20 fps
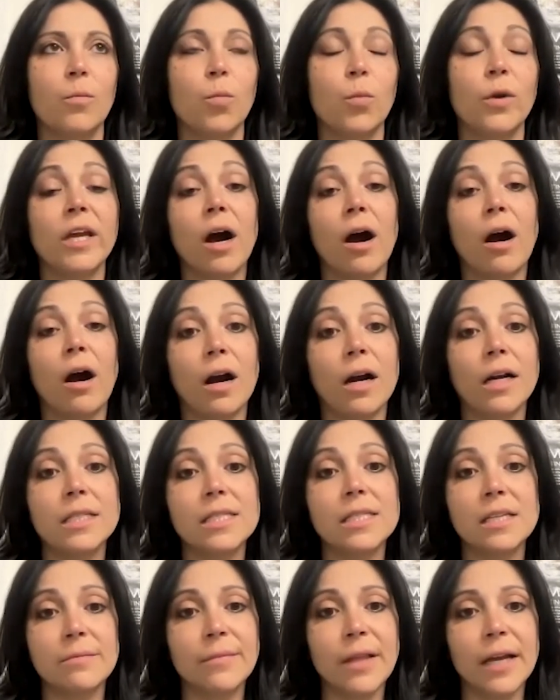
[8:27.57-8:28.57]
We are a
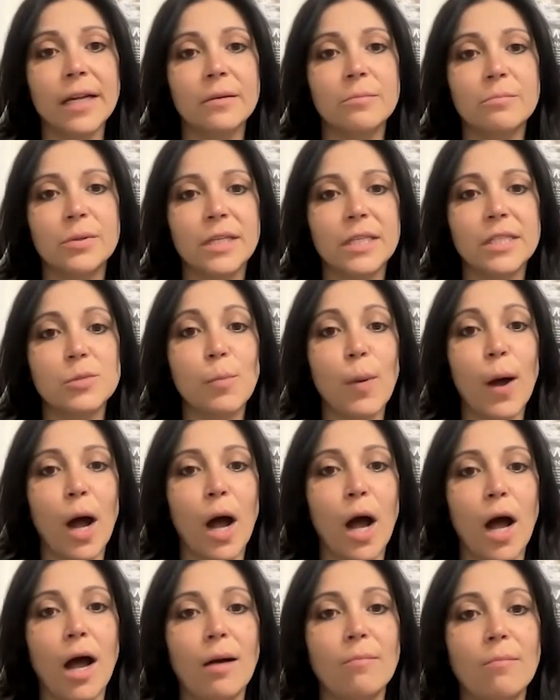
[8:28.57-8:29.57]
team that competes
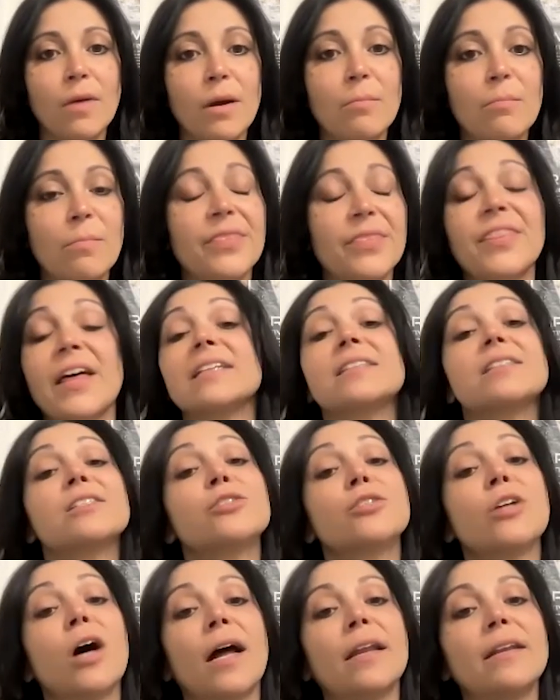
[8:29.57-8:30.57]
pom, but that's
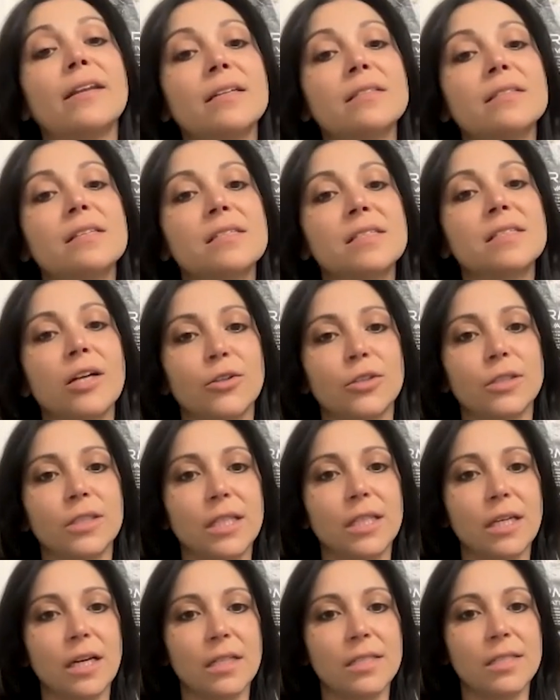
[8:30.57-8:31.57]
not
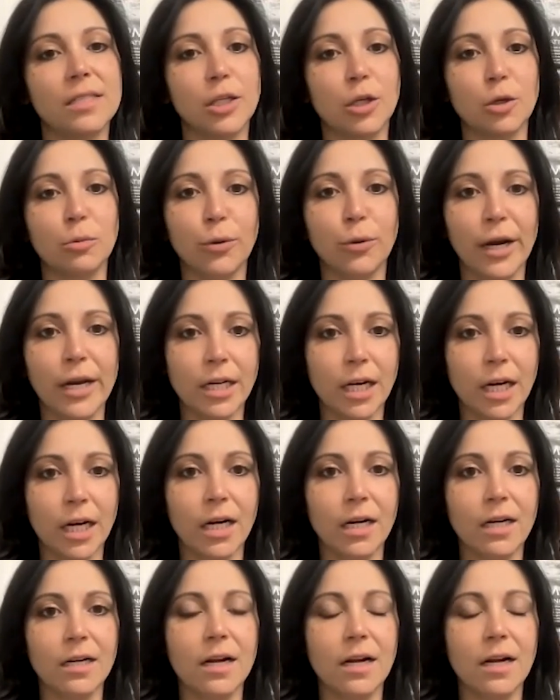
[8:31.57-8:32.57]
necessarily a deal
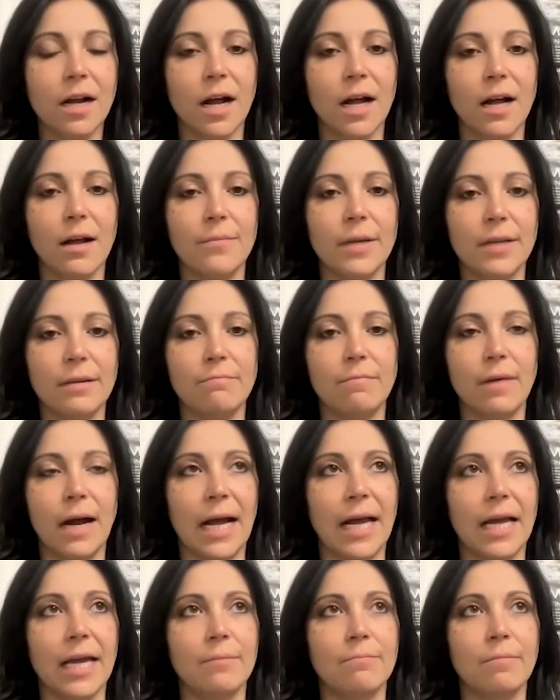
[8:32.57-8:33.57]
breaker. In
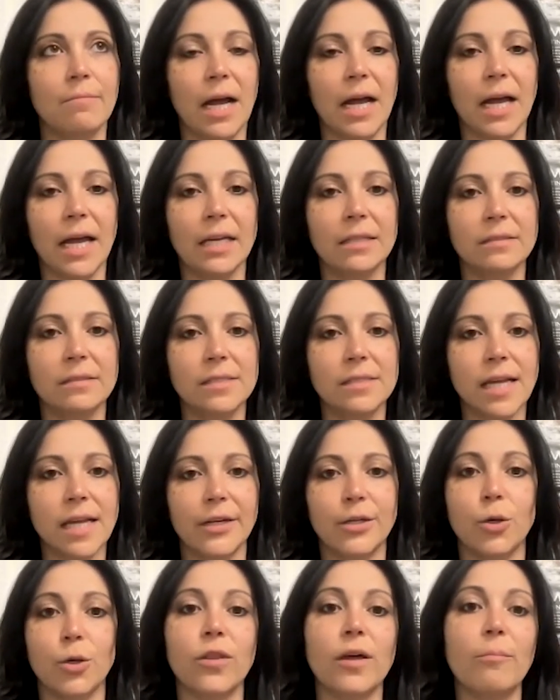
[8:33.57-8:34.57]
my mind,
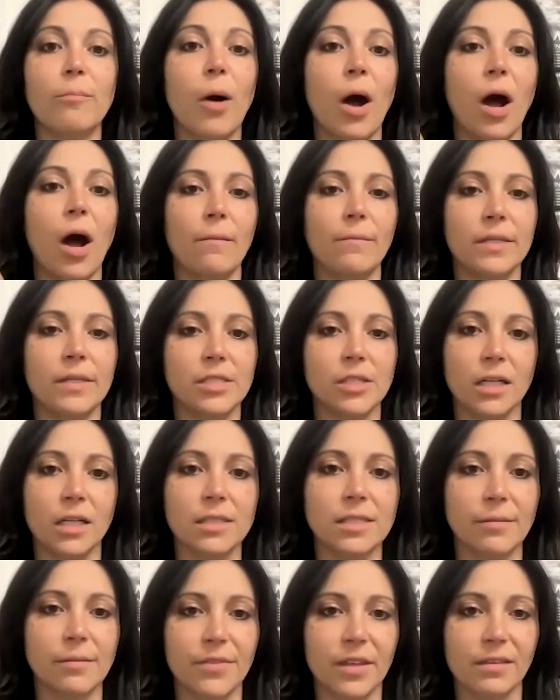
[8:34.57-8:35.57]
I know that pom is
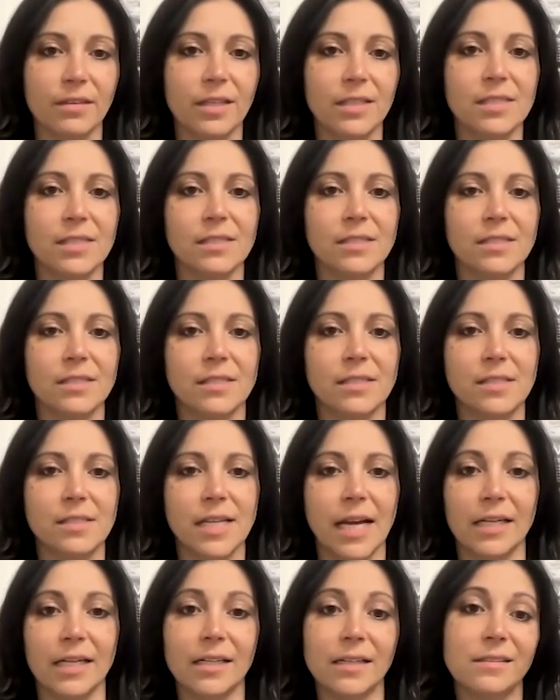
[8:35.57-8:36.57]
not something that's
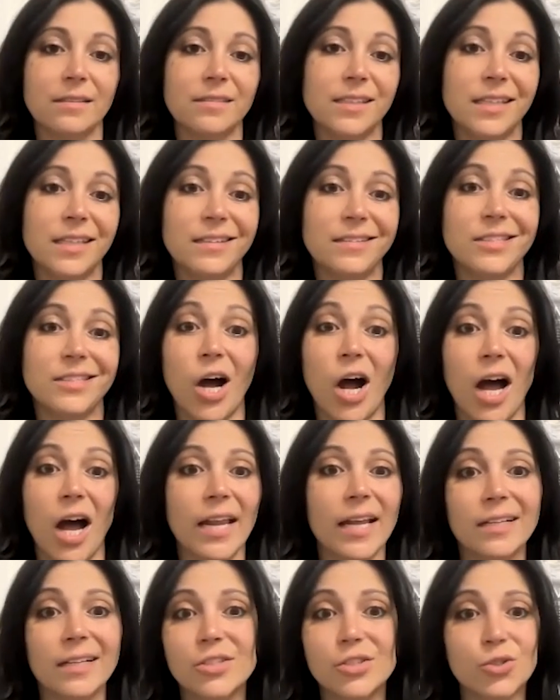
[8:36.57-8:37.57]
technically
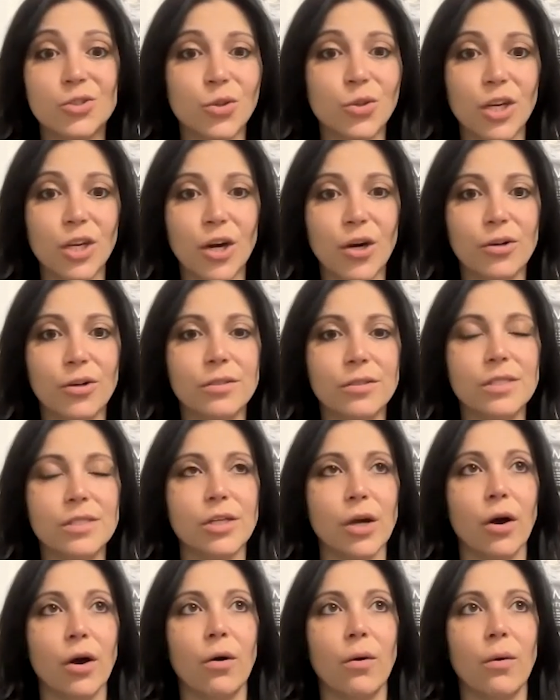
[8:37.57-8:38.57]
taught at studios.
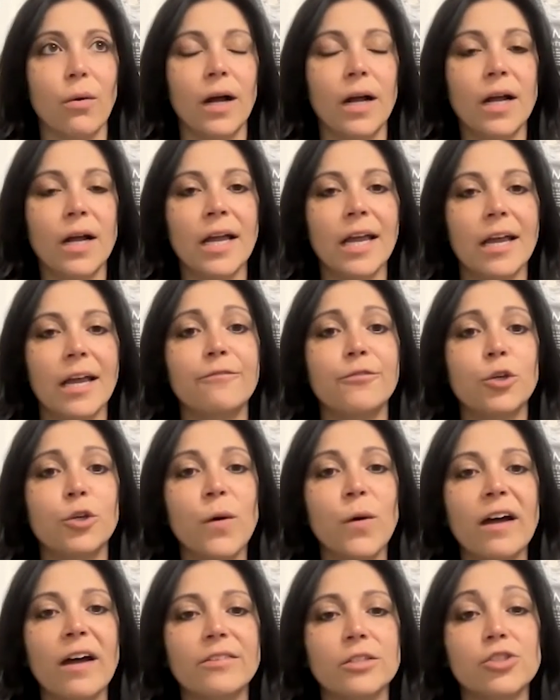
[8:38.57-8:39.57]
So if you
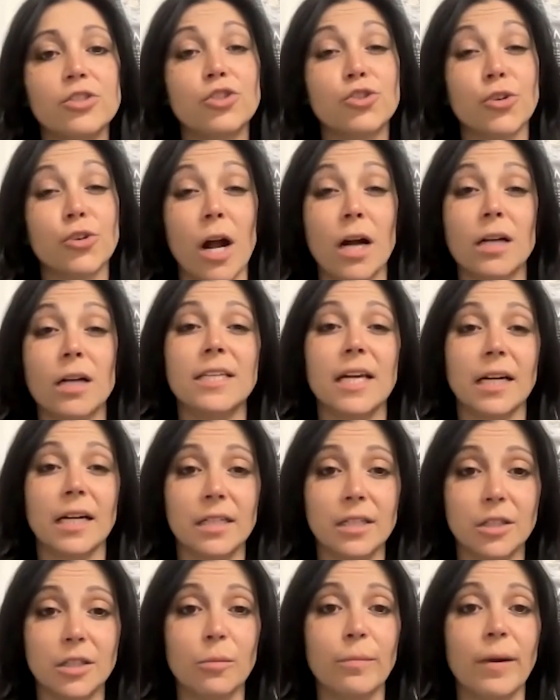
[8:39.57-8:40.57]
have a strong
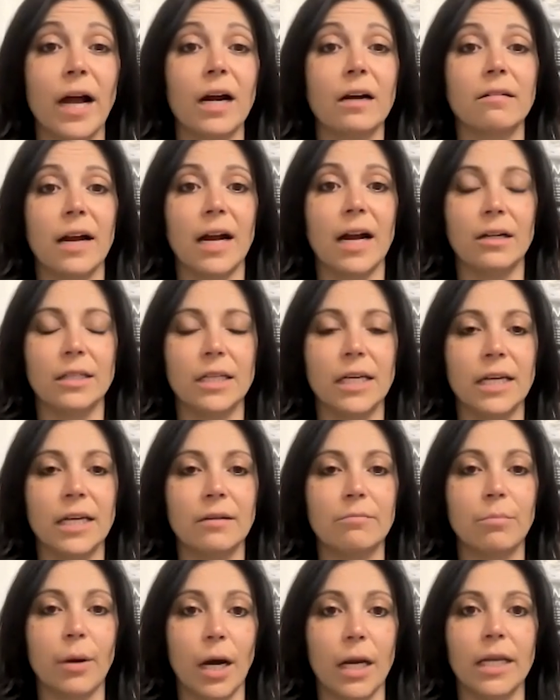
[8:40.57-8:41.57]
technical background
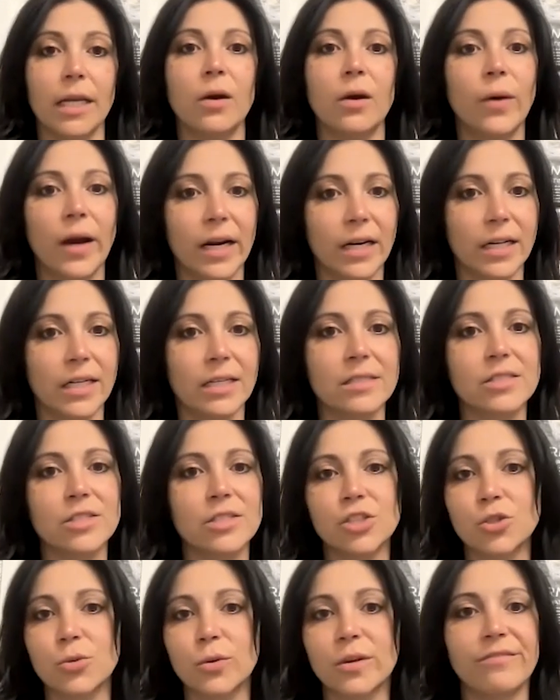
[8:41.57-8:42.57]
and body awareness
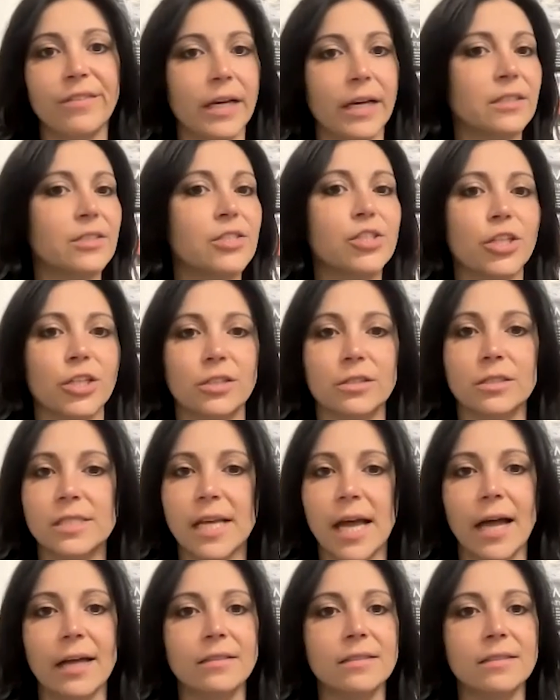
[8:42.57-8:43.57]
to do advanced turn
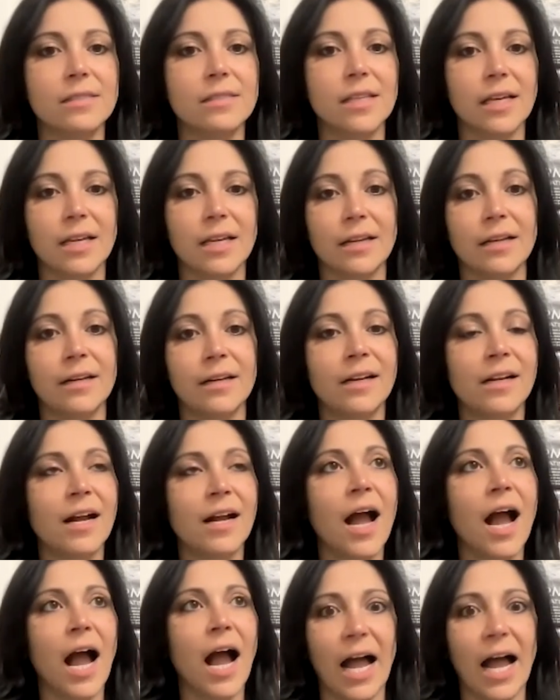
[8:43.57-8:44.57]
sets, then
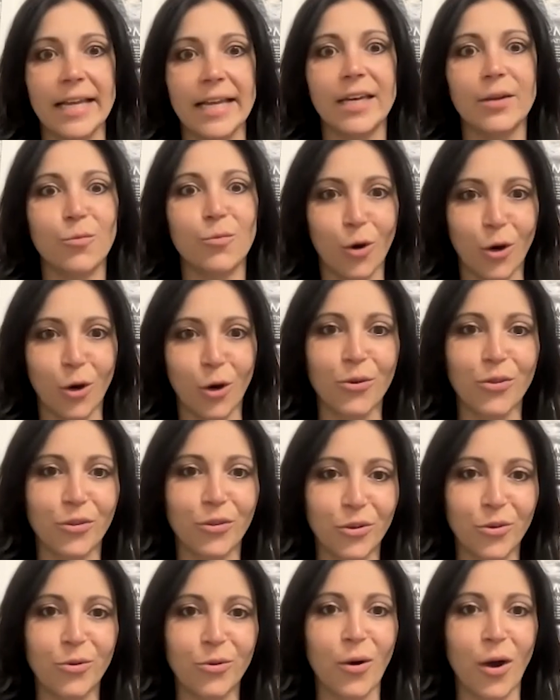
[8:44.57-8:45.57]
I can work with
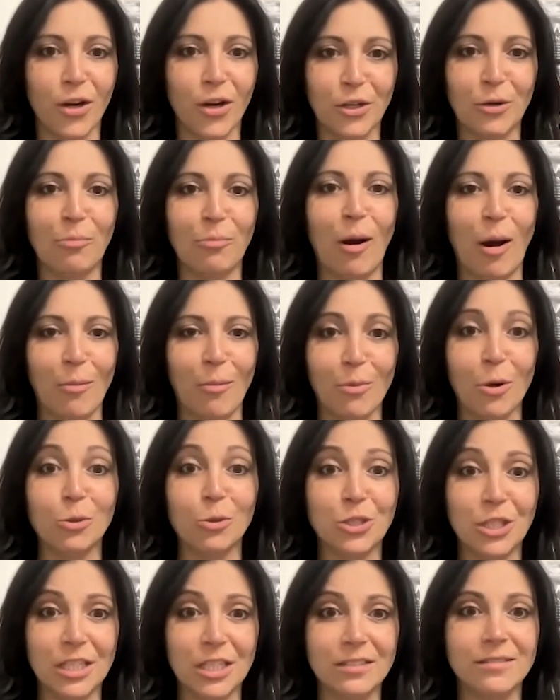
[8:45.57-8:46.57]
you on your pom
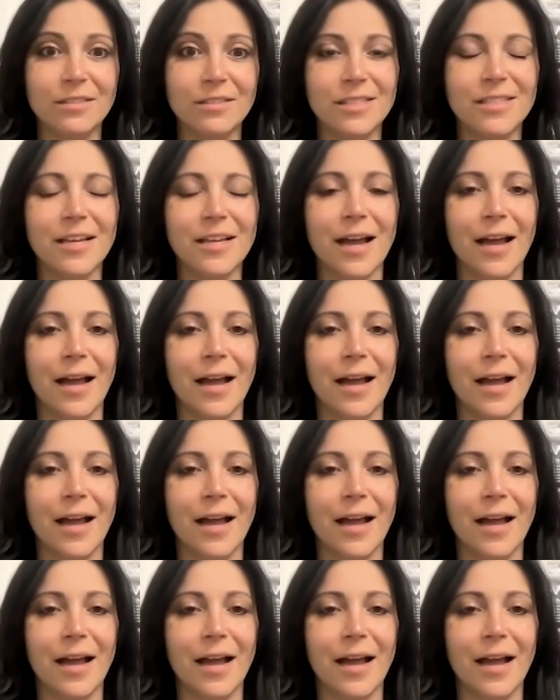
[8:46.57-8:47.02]
motions.